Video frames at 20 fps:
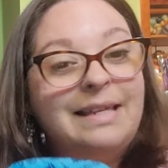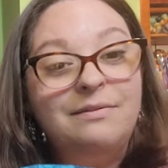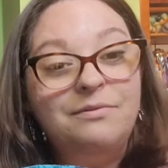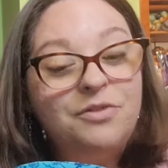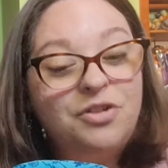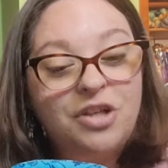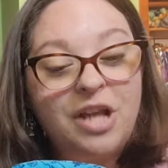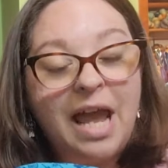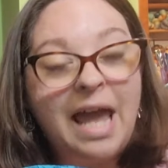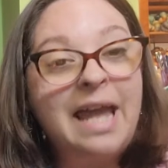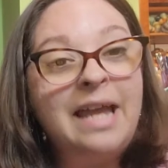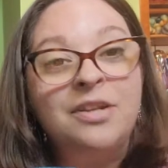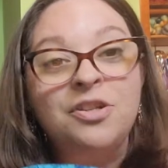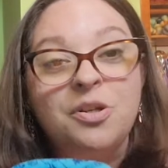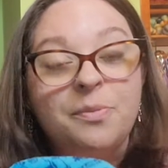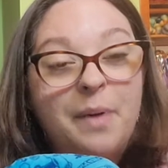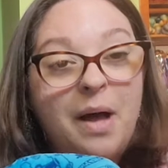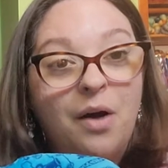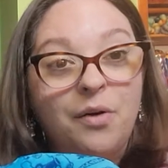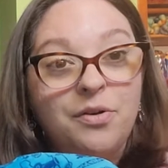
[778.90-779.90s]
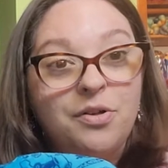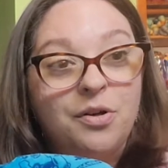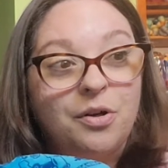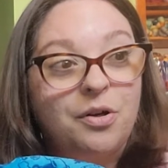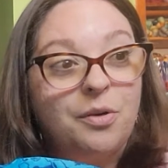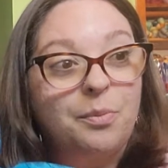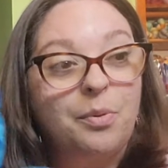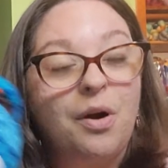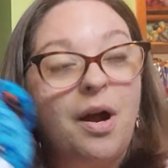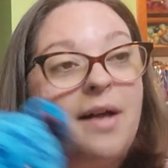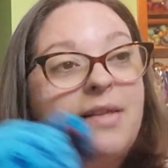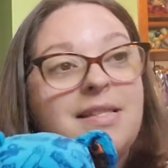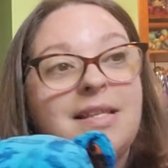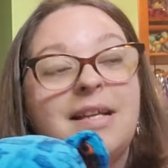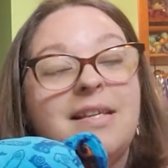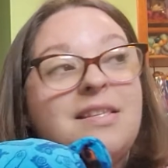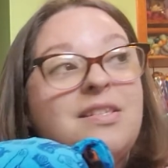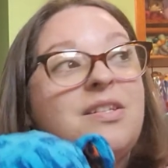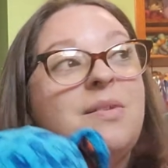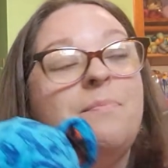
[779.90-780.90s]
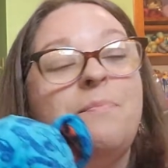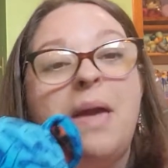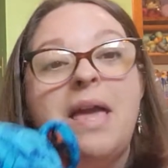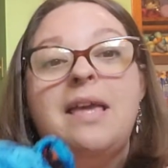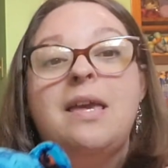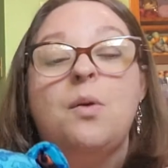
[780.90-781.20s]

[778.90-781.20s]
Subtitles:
change about your process to make